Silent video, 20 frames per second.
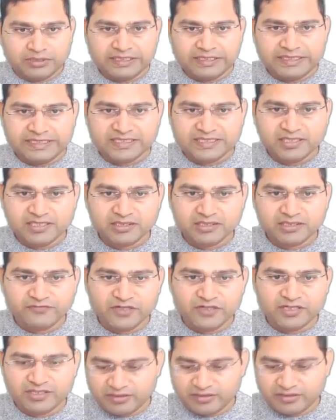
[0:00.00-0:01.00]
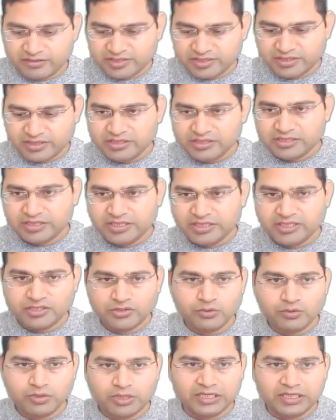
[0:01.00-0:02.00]
getting the filter results
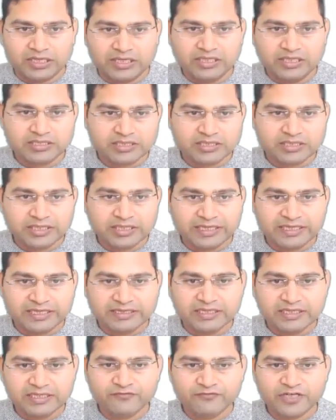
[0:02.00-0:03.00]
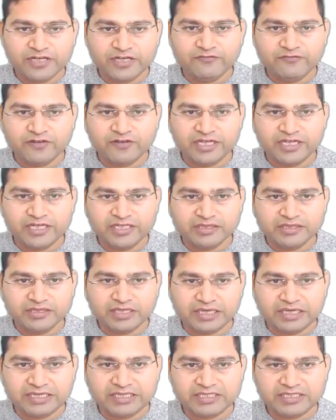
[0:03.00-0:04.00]
into a list and then verifying
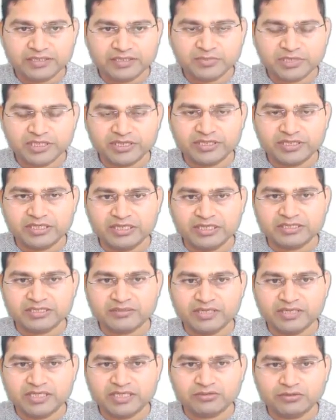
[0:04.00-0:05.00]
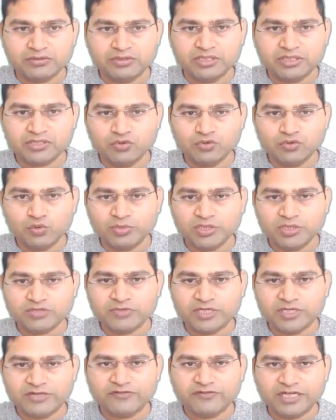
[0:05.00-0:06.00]
the items in the list, right? So this loop is
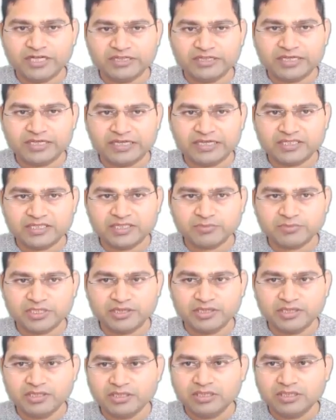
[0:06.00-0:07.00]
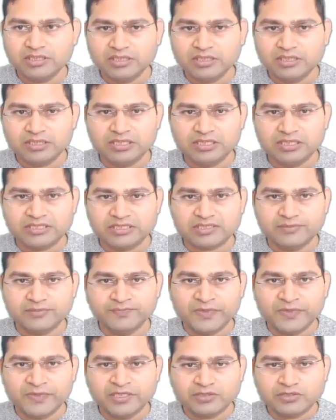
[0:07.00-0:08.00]
verifying the items in the list.
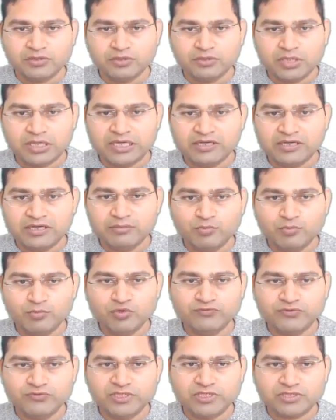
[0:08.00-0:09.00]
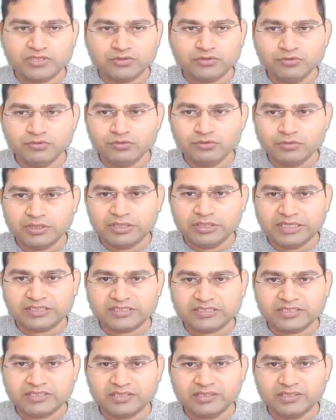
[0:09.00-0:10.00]
So I'll move this to
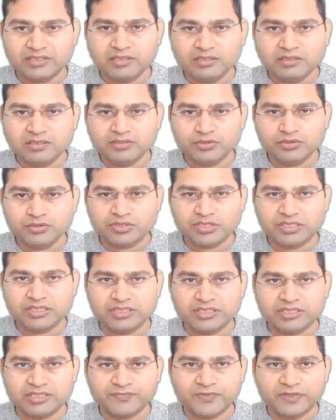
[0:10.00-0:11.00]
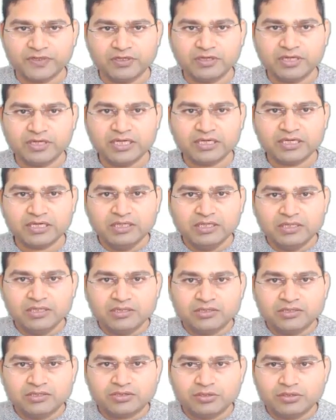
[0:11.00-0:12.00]
external utility. All right,
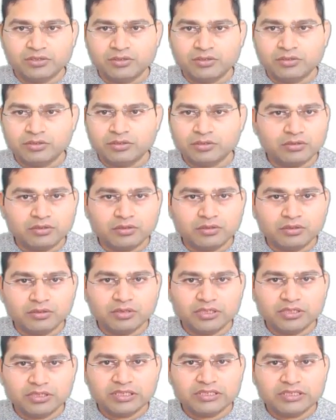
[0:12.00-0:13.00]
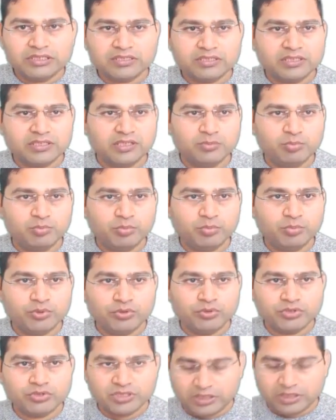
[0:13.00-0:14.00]
so all these
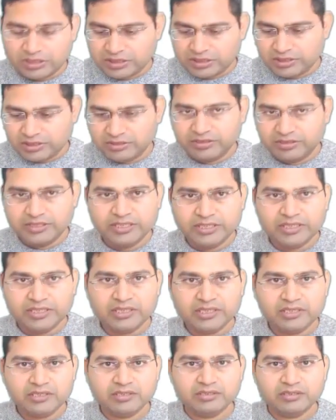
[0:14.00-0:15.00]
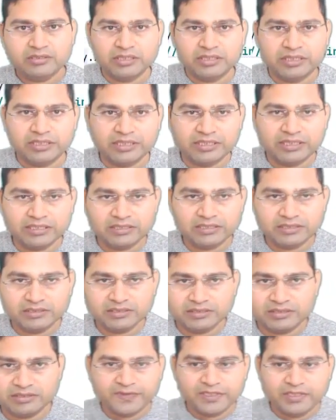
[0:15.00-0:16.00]
imports are there, and